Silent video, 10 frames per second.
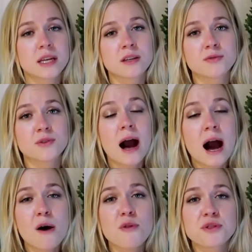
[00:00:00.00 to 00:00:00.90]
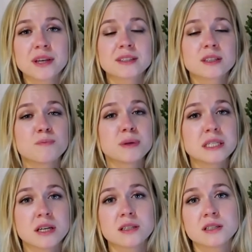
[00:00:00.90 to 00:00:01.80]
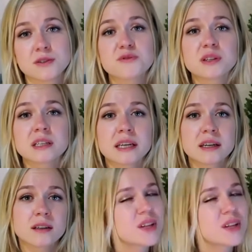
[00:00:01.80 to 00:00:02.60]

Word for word: and of how things can be done differently.